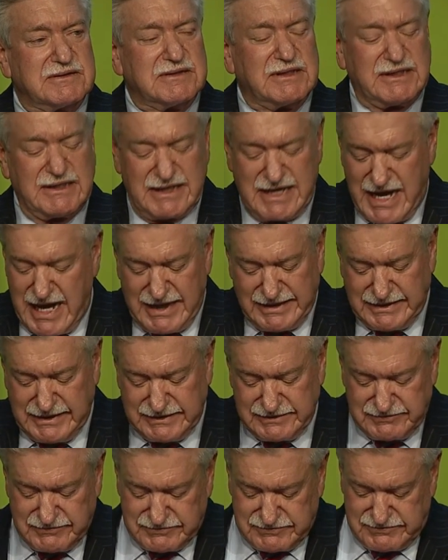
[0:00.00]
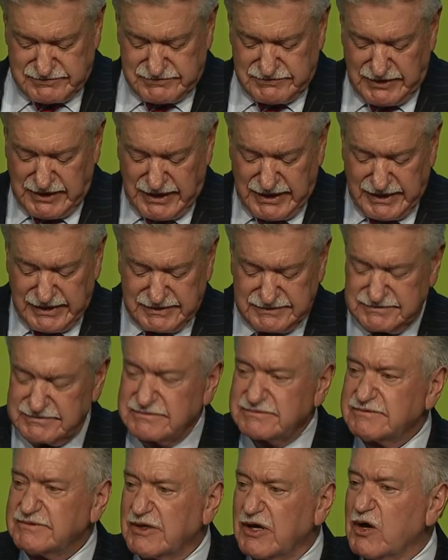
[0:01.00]
Uh, I didn't really
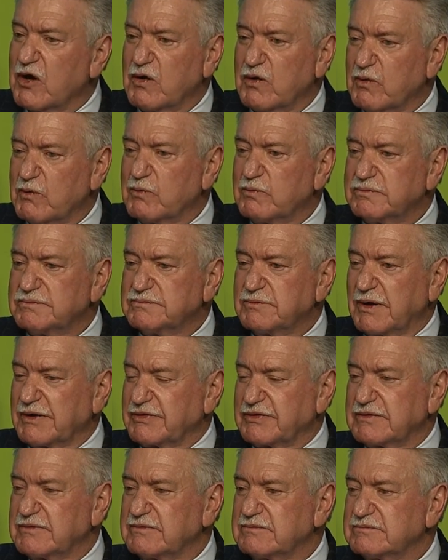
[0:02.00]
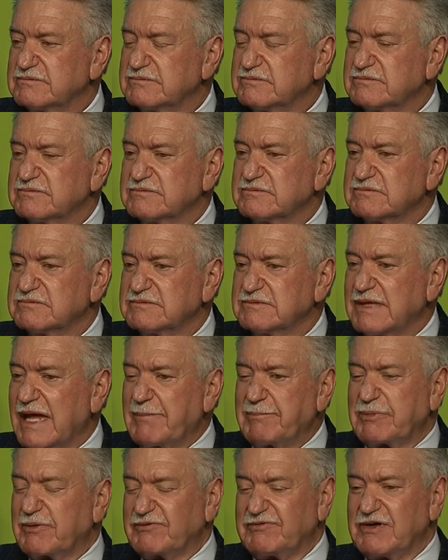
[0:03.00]
know what
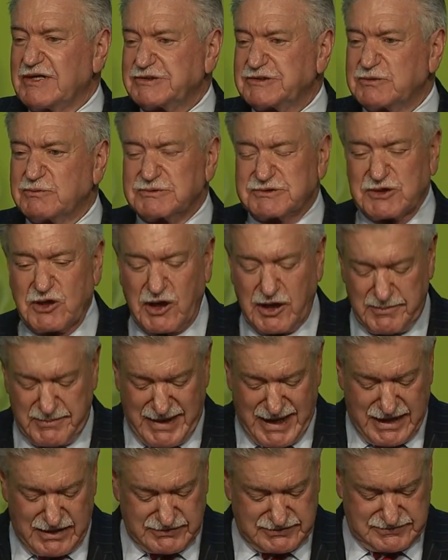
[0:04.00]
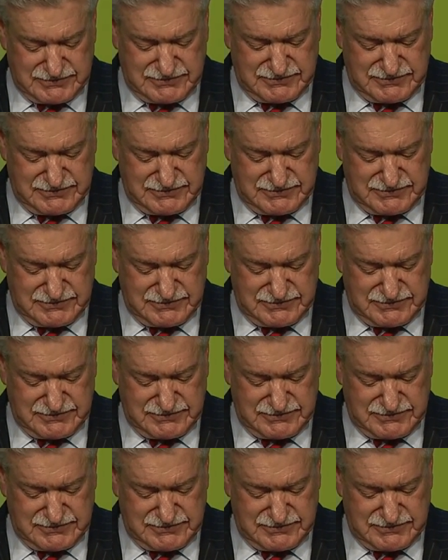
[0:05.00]
that profession was all about.